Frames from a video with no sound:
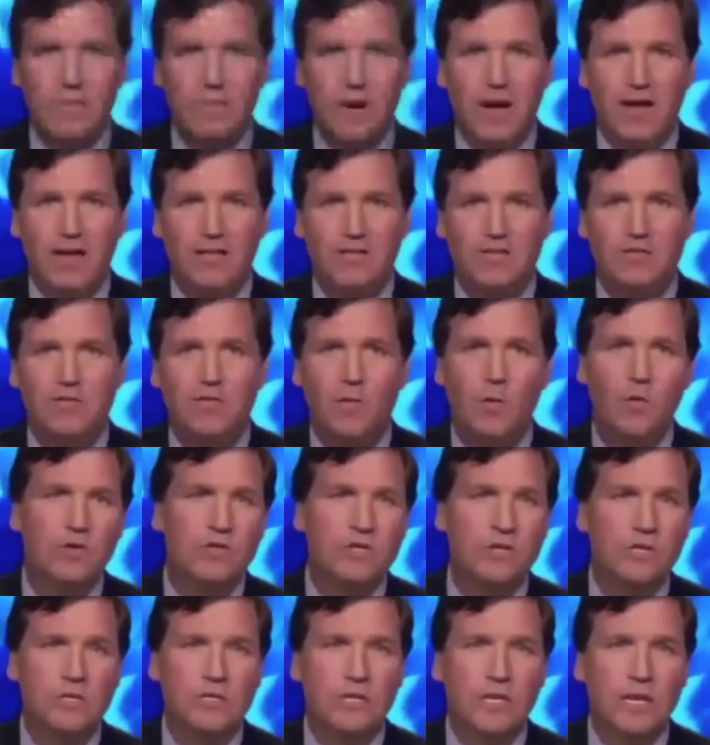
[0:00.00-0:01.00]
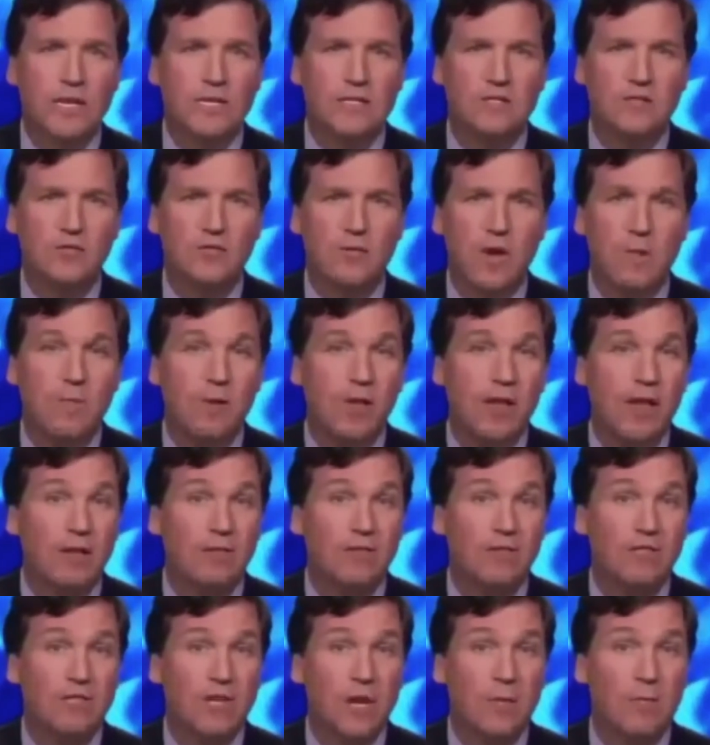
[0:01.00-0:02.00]
by his forces against a
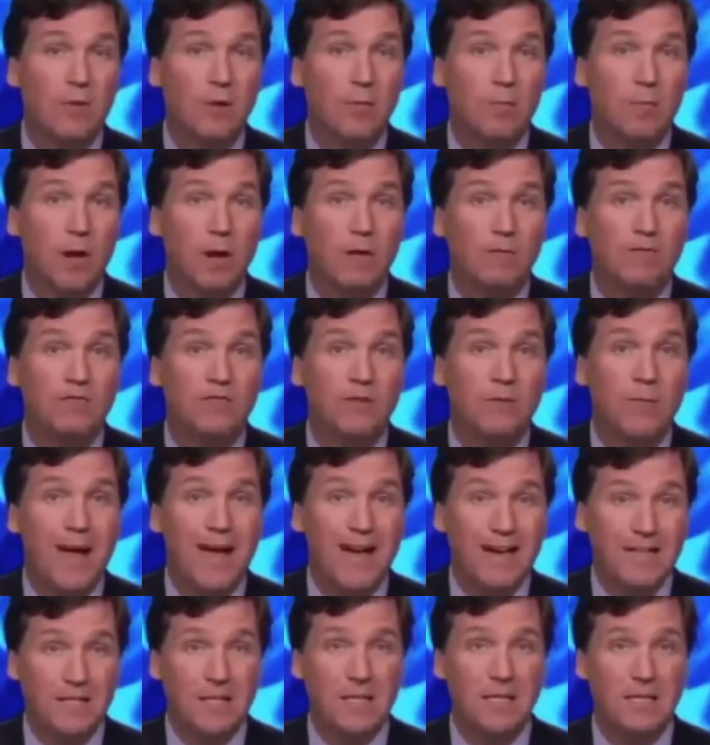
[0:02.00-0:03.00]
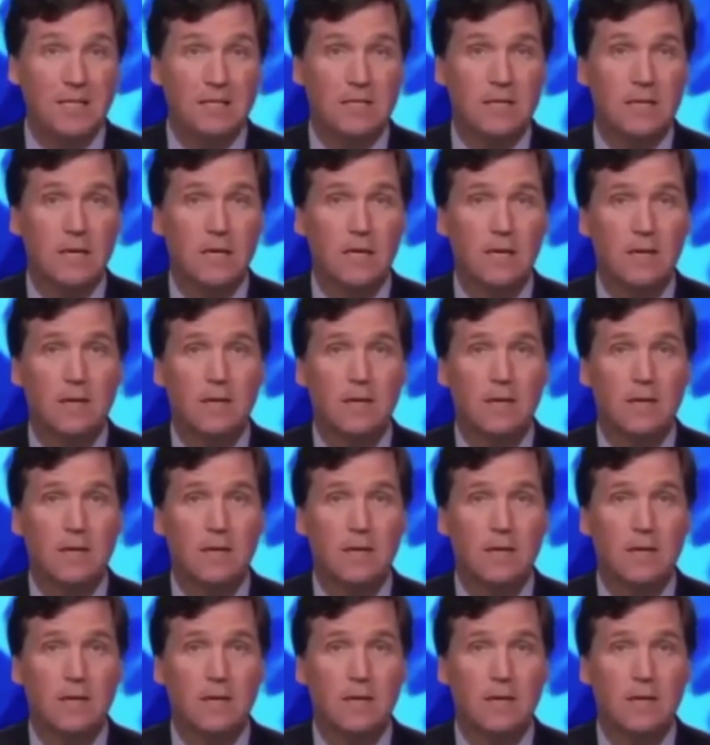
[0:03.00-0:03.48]
rebel-held suburb of Damascus.